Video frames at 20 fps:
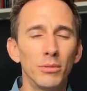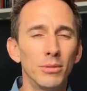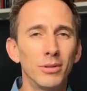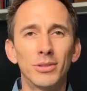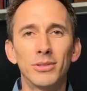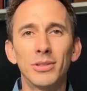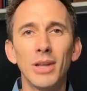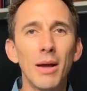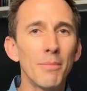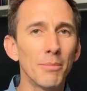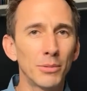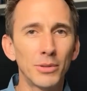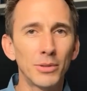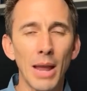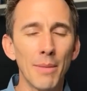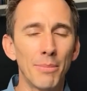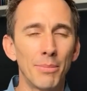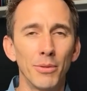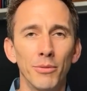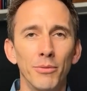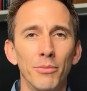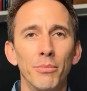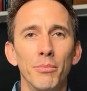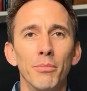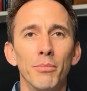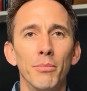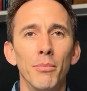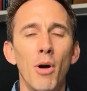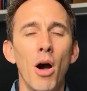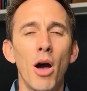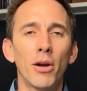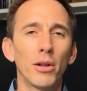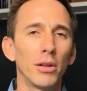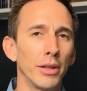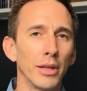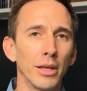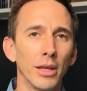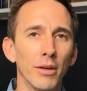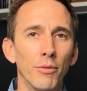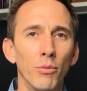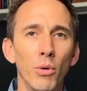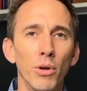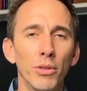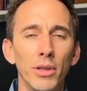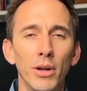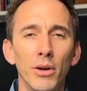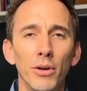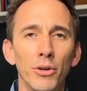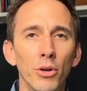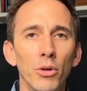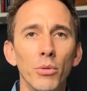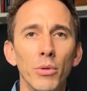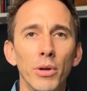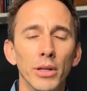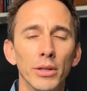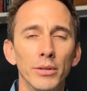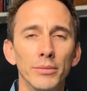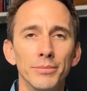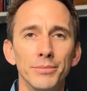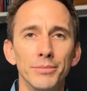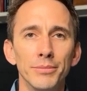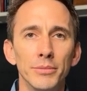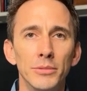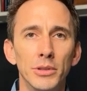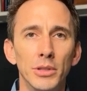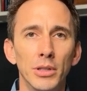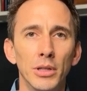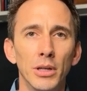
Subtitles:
some type of modeling of what they're doing to